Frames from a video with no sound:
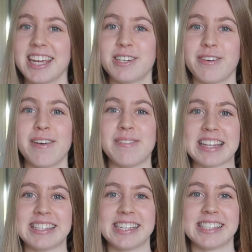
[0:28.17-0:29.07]
into our
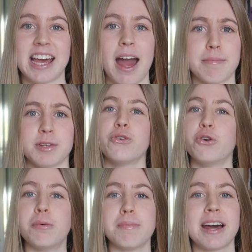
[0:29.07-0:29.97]
maths exams
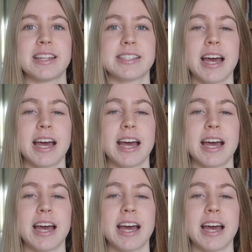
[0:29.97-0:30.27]
for maths